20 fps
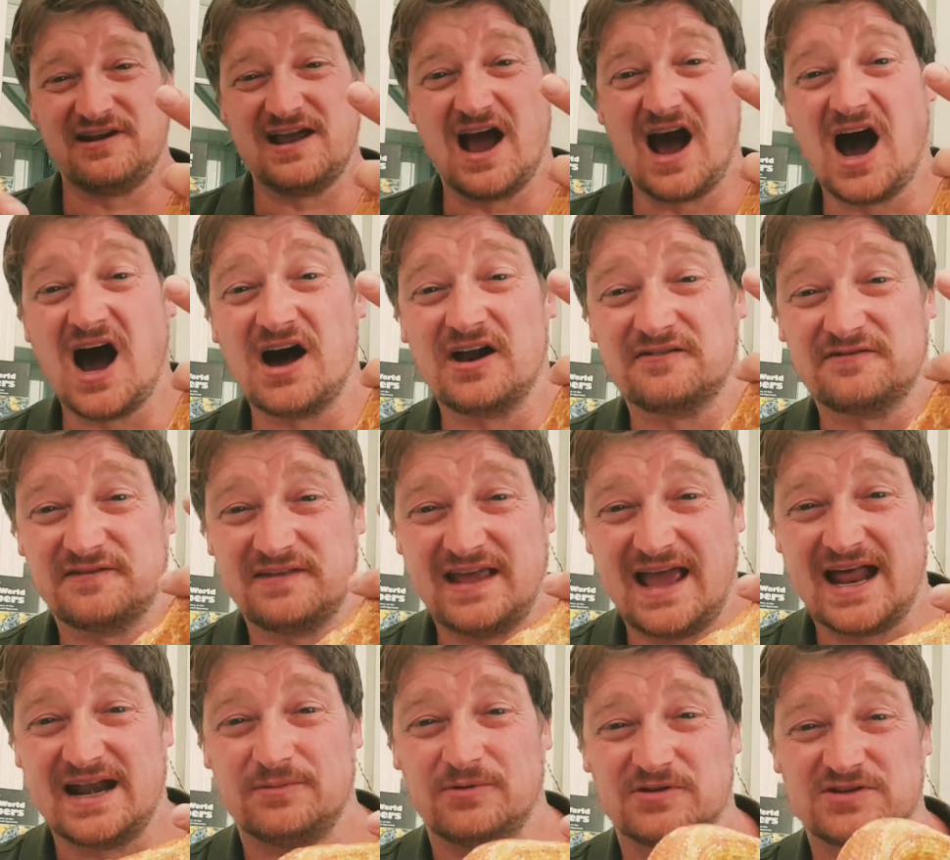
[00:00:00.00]
hard for the
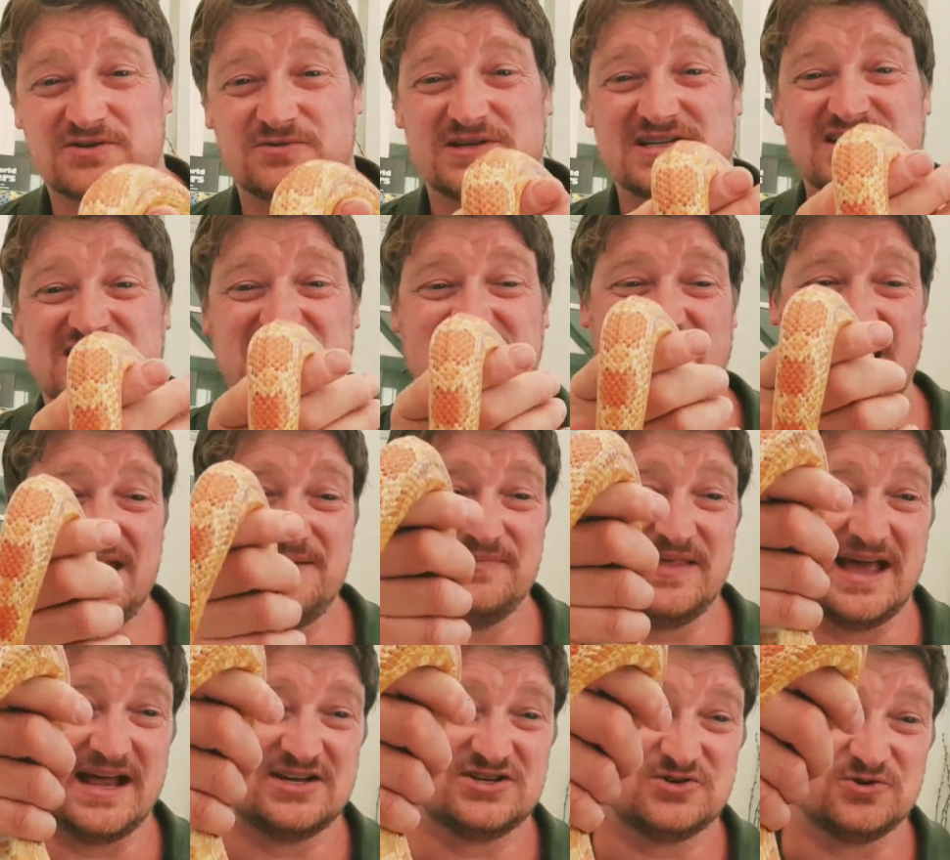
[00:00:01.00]
animal to escape
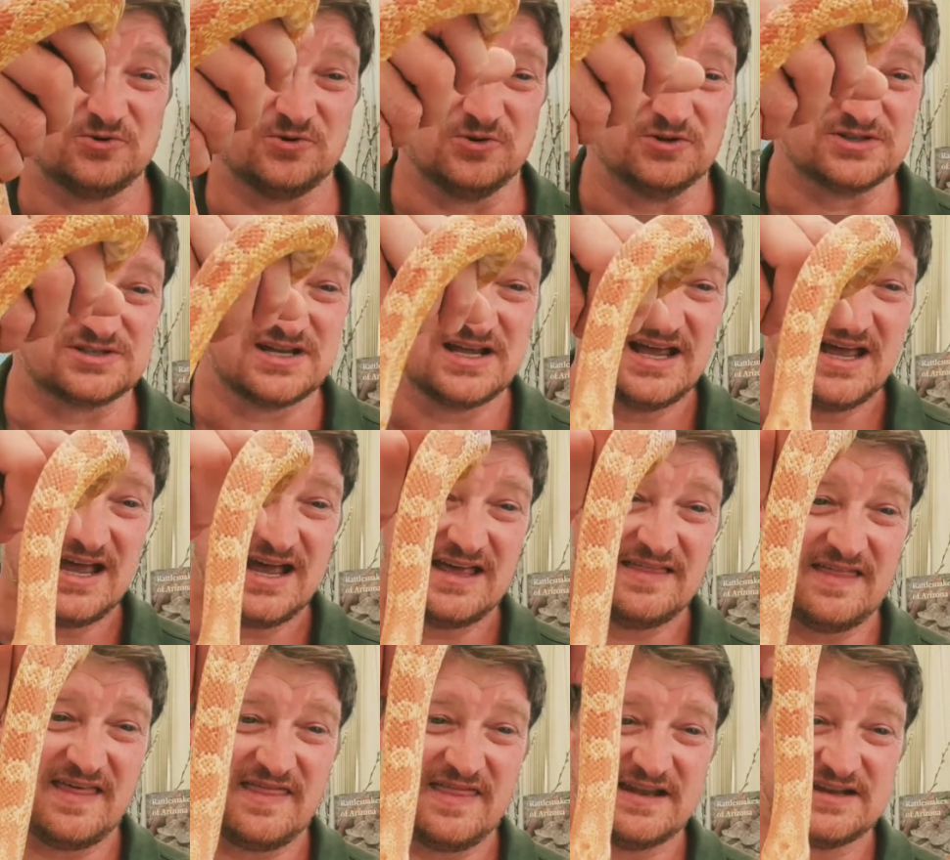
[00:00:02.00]
their jaws, and
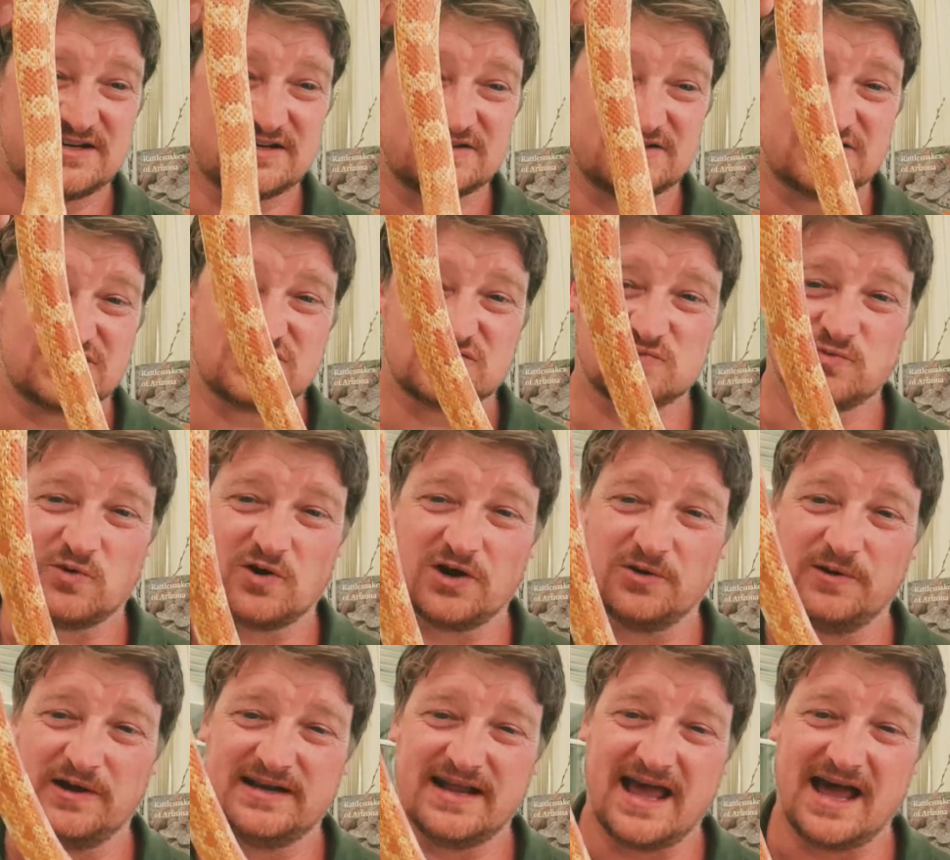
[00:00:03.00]
then they can just swallow
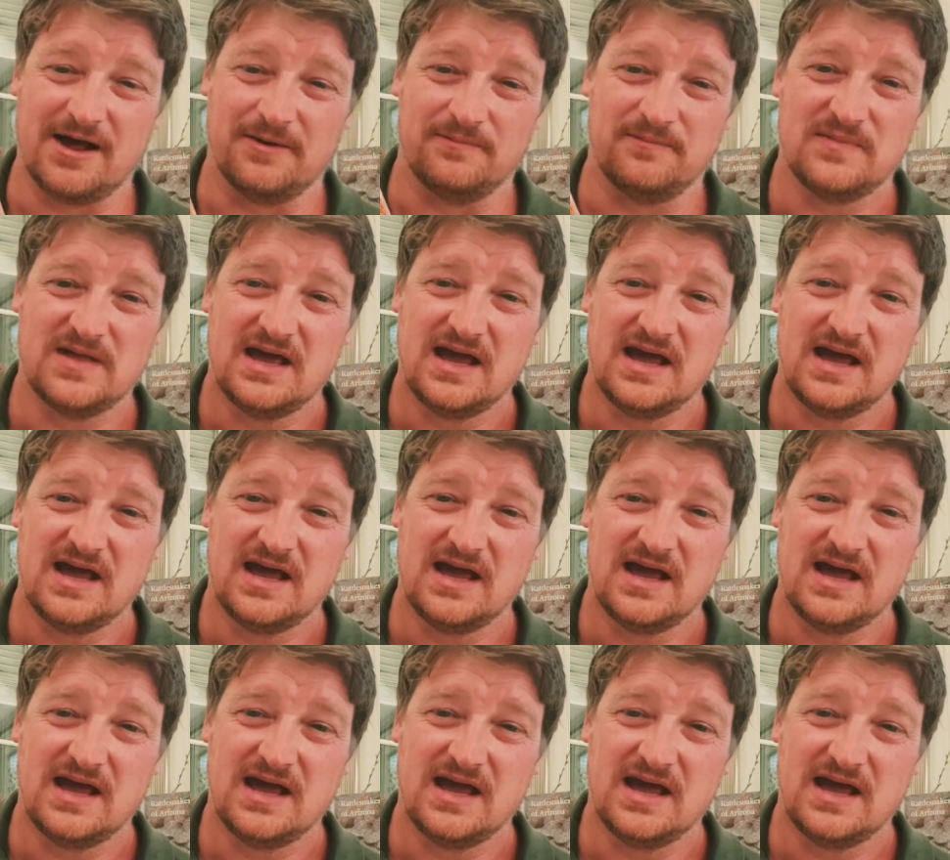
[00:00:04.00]
it down.